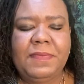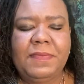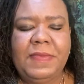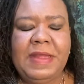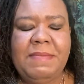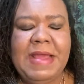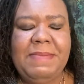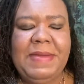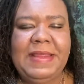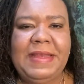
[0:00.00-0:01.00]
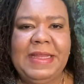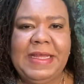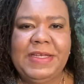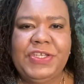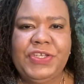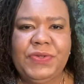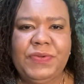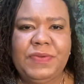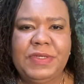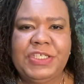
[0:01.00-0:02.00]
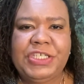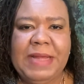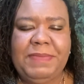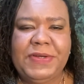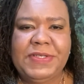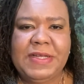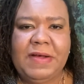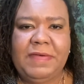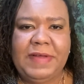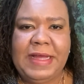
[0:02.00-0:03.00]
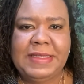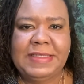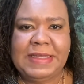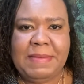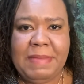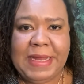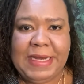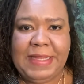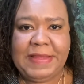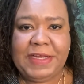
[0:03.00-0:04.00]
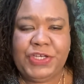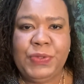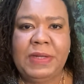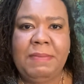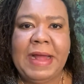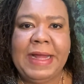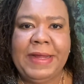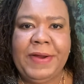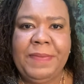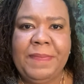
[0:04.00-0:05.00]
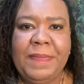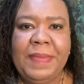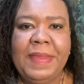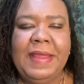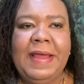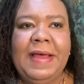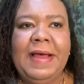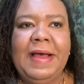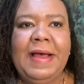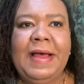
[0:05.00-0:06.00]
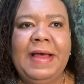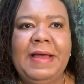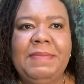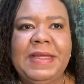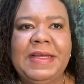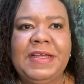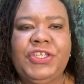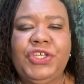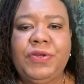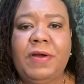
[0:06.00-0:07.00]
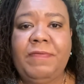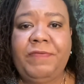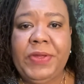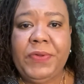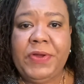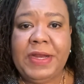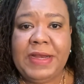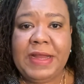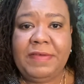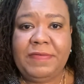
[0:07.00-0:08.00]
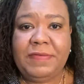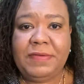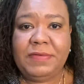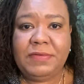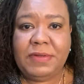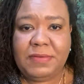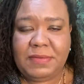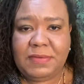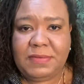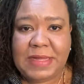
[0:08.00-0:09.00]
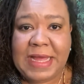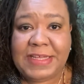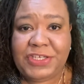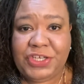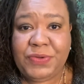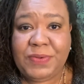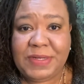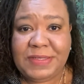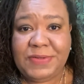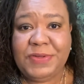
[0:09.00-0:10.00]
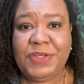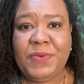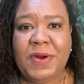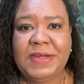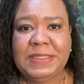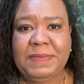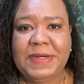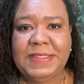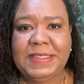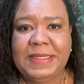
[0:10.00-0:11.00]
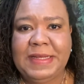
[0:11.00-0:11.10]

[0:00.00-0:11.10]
There may be the need to shape yourself as somebody that you admire because you don't feel good enough as who you are as a person.